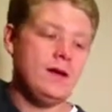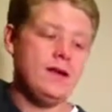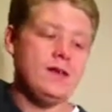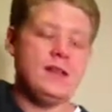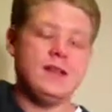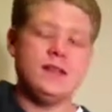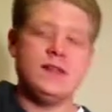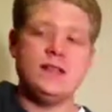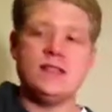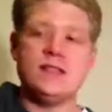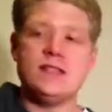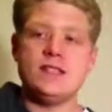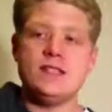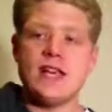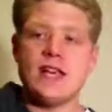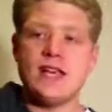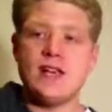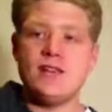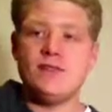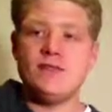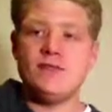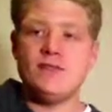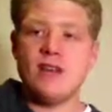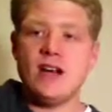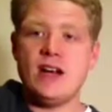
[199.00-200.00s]
then to the
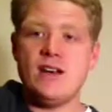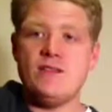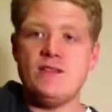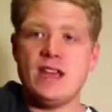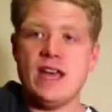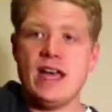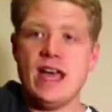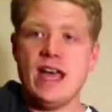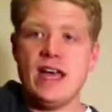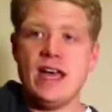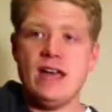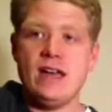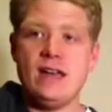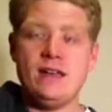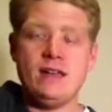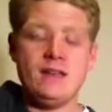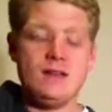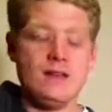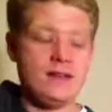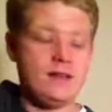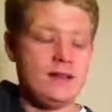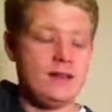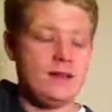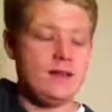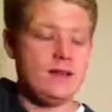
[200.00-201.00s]
2nd fret of the A,
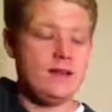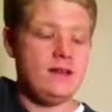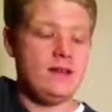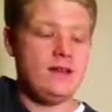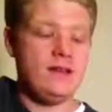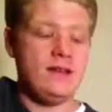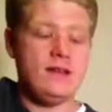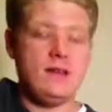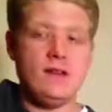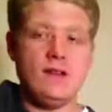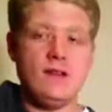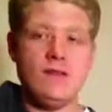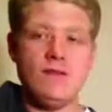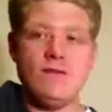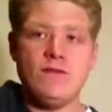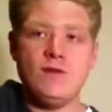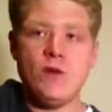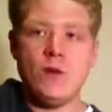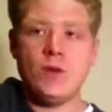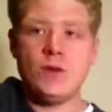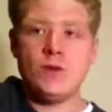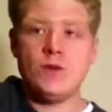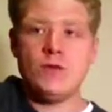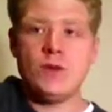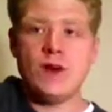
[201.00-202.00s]

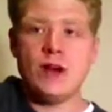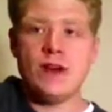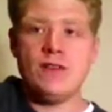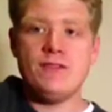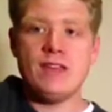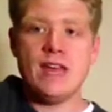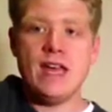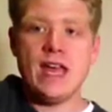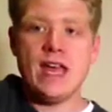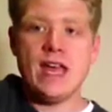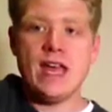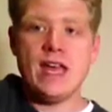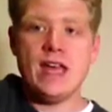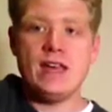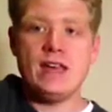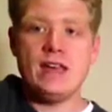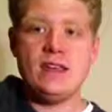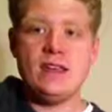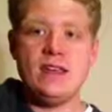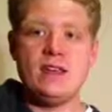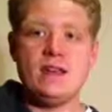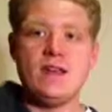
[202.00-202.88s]
4th fret of the A,